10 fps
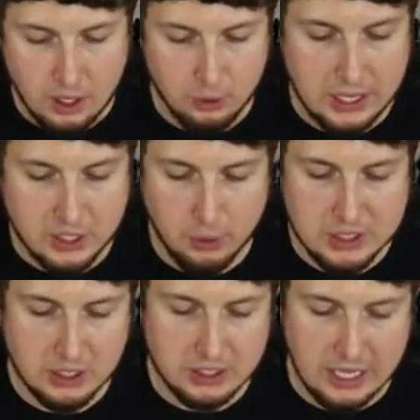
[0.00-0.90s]
Okay,
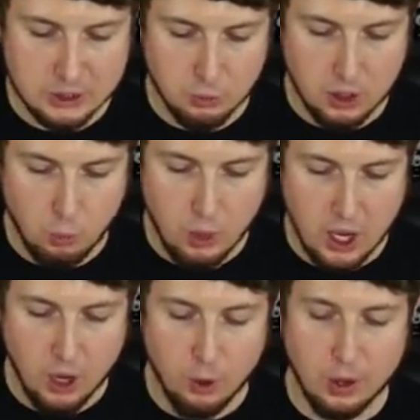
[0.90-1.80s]
going to the next one.
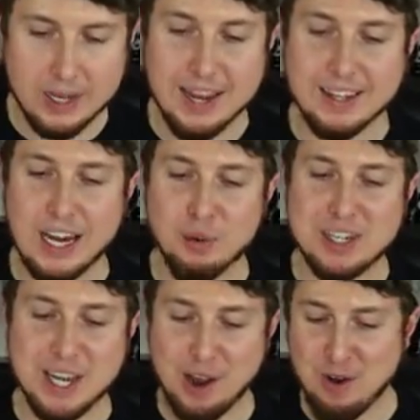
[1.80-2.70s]
Whoa. Okay, there
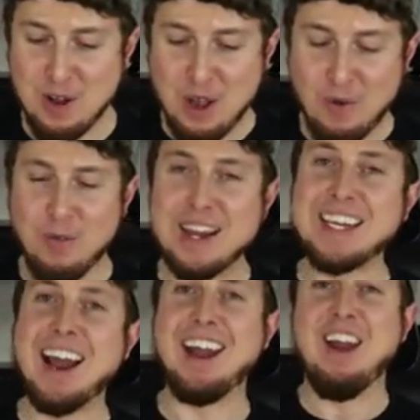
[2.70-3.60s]
we go. We
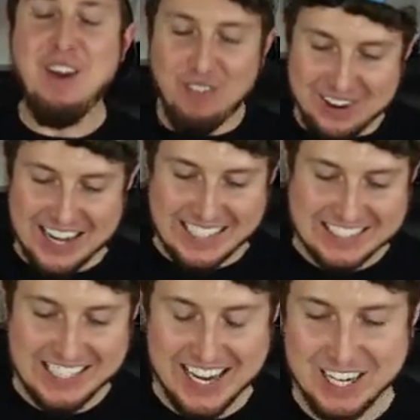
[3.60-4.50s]
got
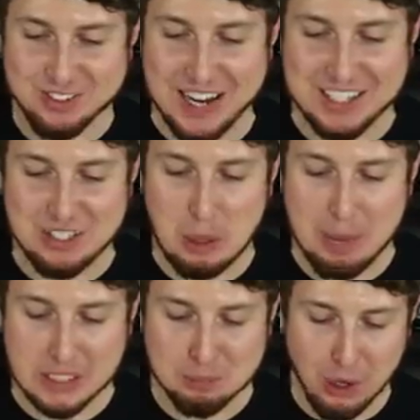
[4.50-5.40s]
Psyduck right there, the
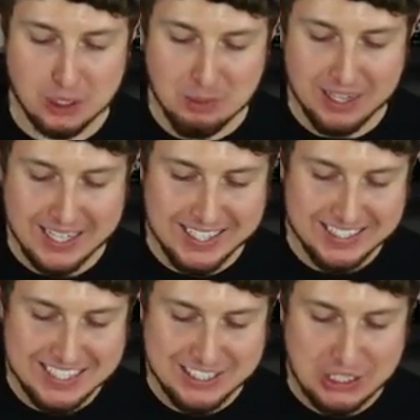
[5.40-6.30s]
best Pokemon
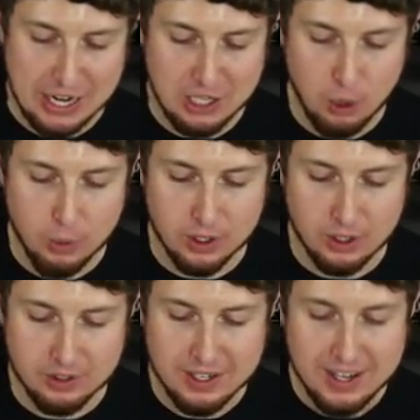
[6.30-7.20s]
in the entire
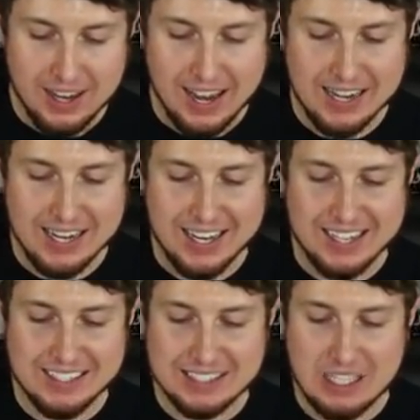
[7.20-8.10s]
world. And it
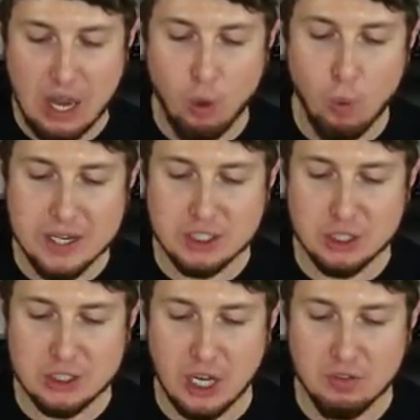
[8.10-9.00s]
is that
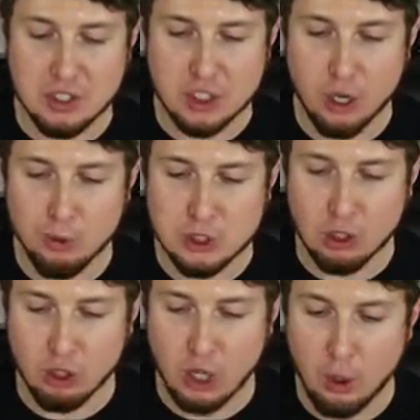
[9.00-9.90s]
Wizards of the
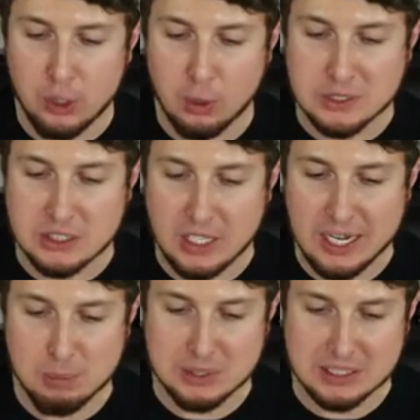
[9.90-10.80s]
Coast logo
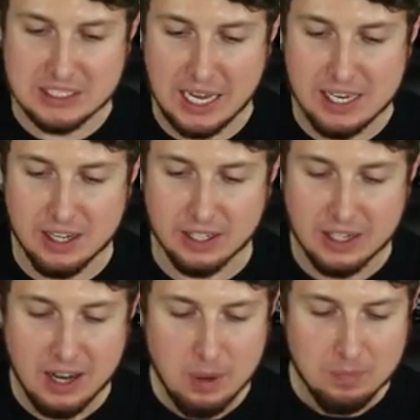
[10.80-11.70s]
stamped Psyduck.
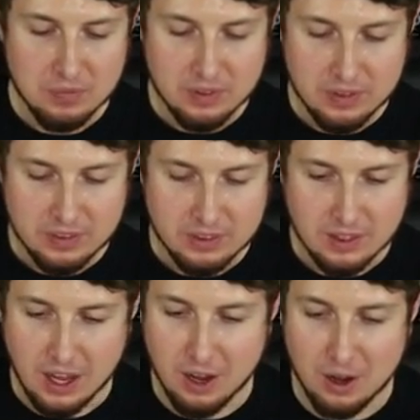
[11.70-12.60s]

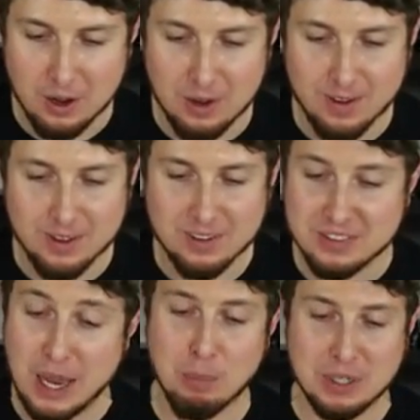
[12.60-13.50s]
Ah,
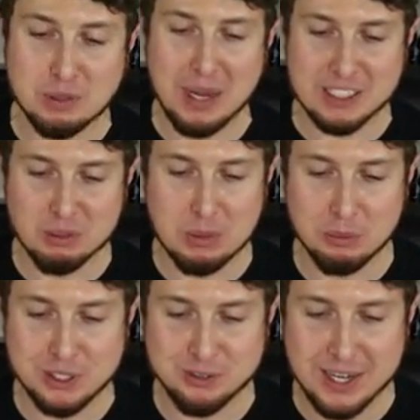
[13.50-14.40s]
that brings back some
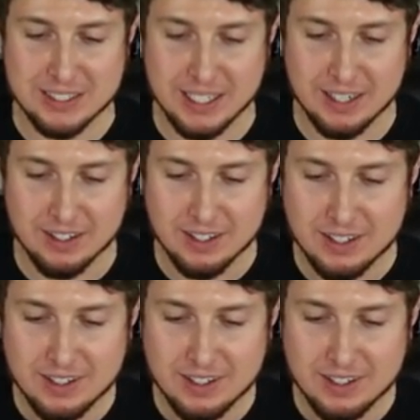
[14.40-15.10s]
memories right there.